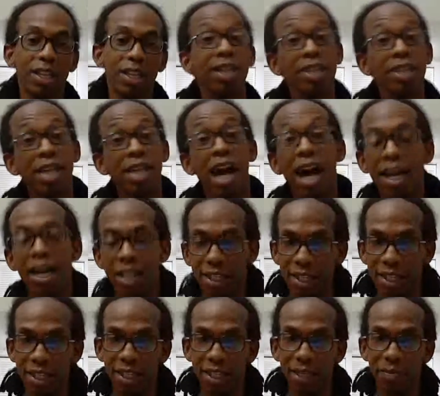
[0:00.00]
because I
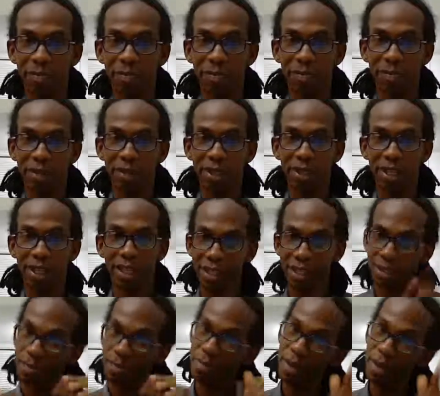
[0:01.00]
did it.
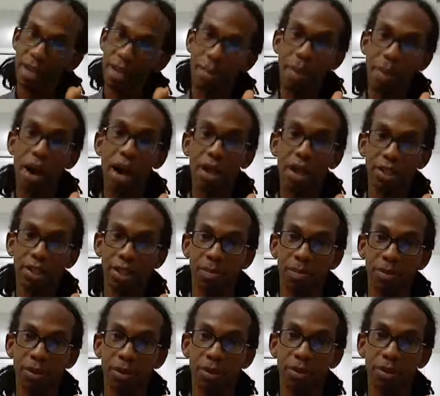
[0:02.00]
Make it
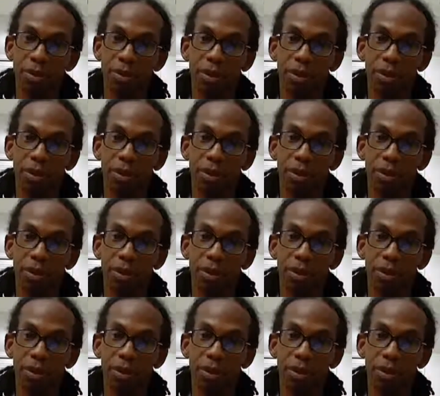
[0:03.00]
possible.